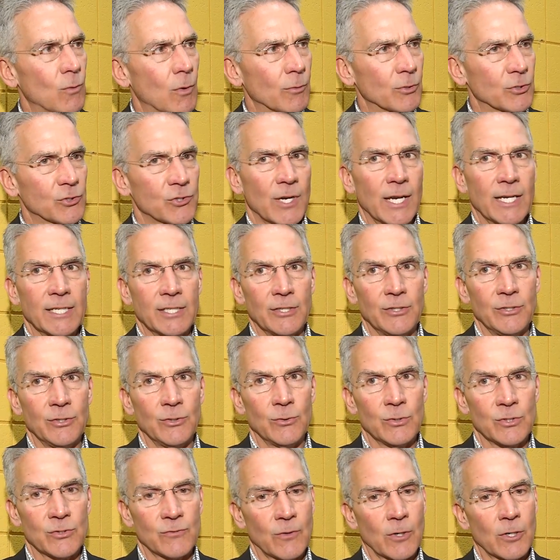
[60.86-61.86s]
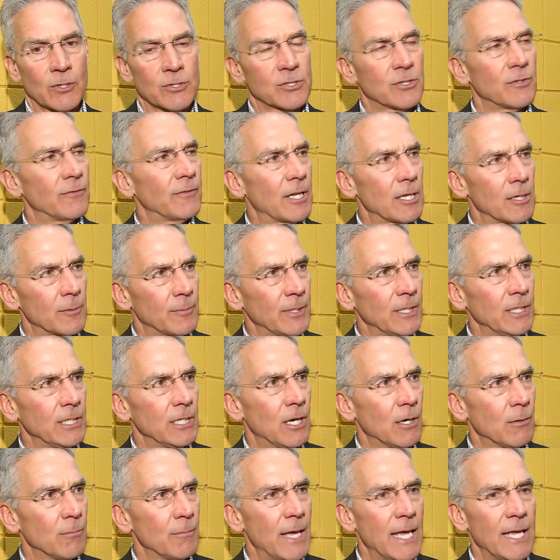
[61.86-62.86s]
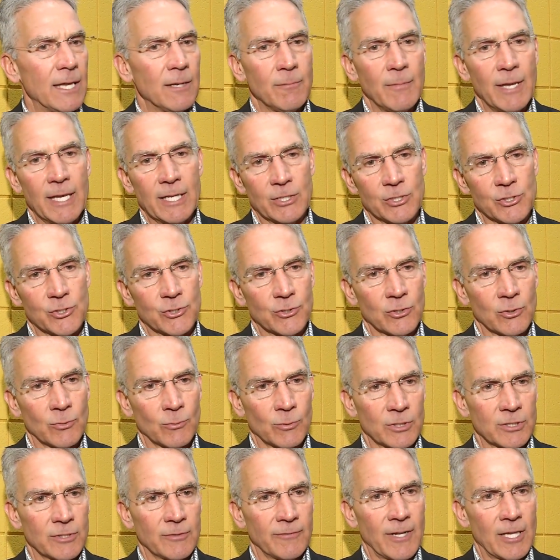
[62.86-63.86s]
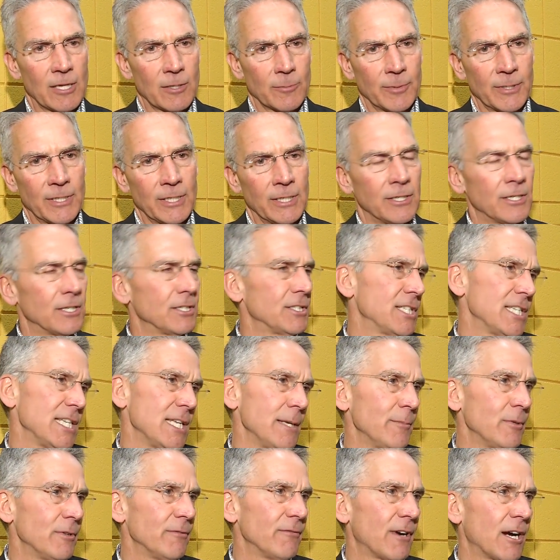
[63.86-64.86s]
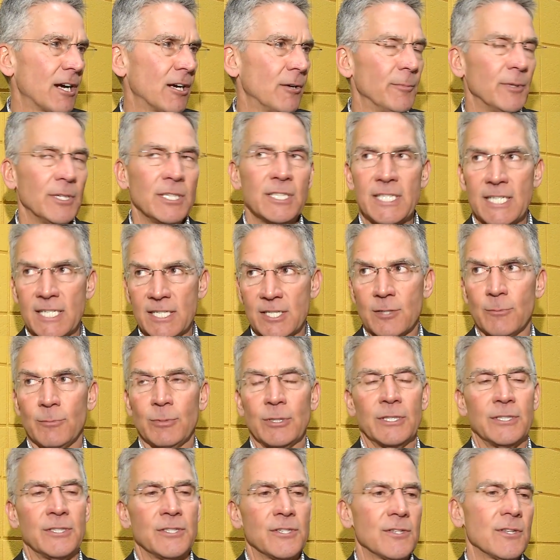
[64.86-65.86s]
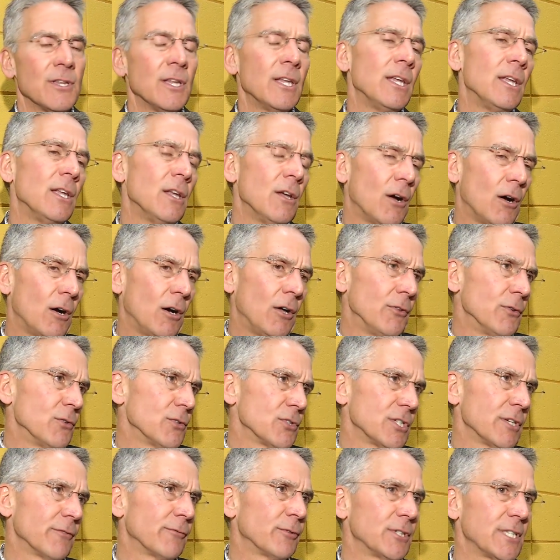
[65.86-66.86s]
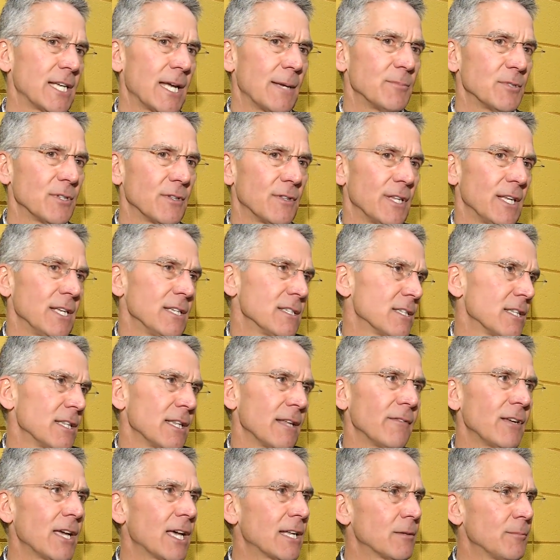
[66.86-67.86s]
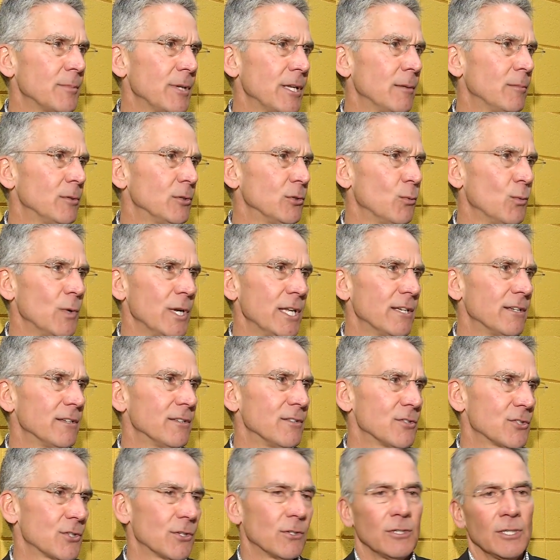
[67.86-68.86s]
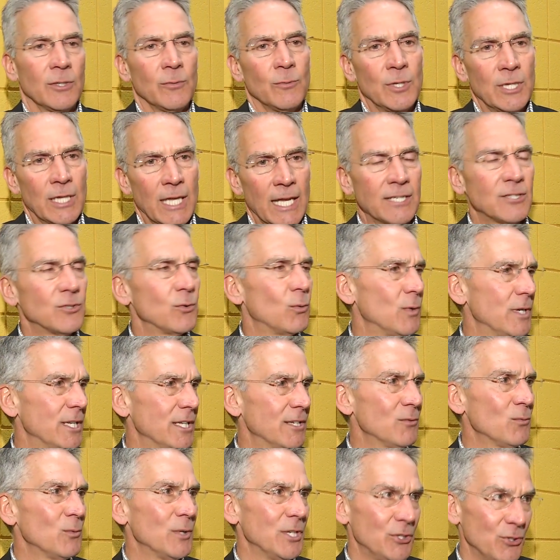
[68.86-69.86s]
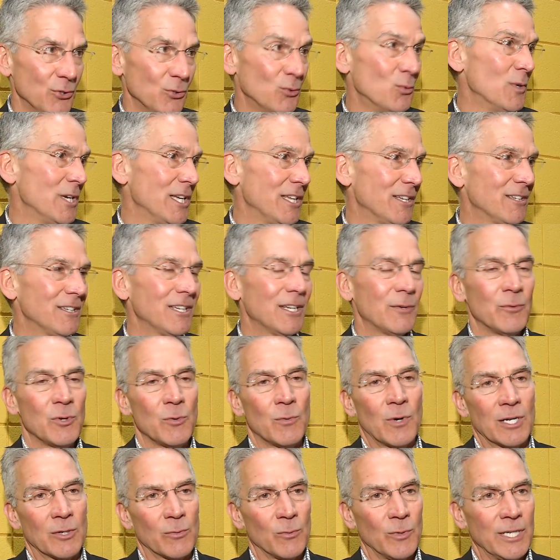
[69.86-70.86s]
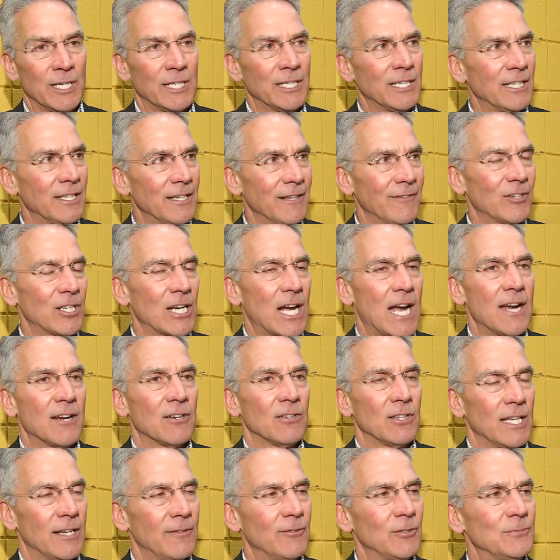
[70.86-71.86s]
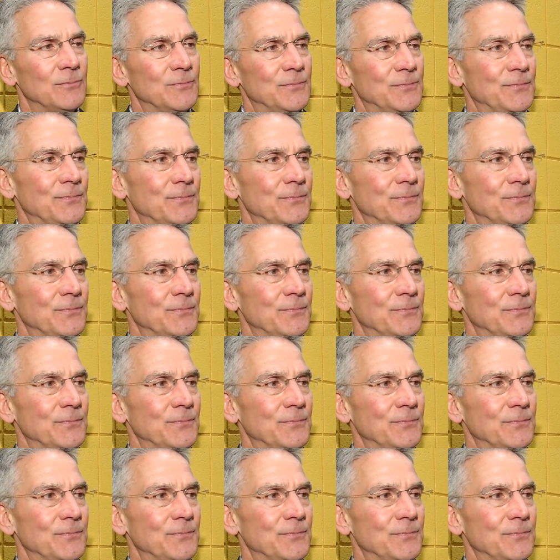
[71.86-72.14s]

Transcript: what we're trying to do as far as developing young men, making sure that we're developing in a team environment, discipline, all those different types of things, and they've got to be able to win. Certainly we like to win, we do win, and we want to win at an even higher level.